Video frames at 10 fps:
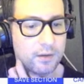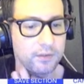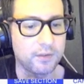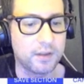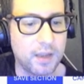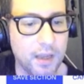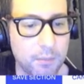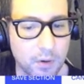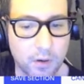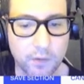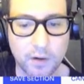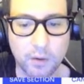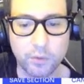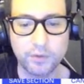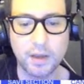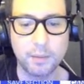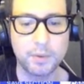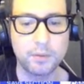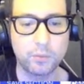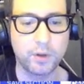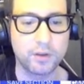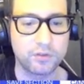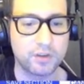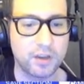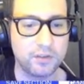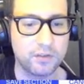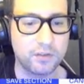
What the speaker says: is the name of our DApp. We can change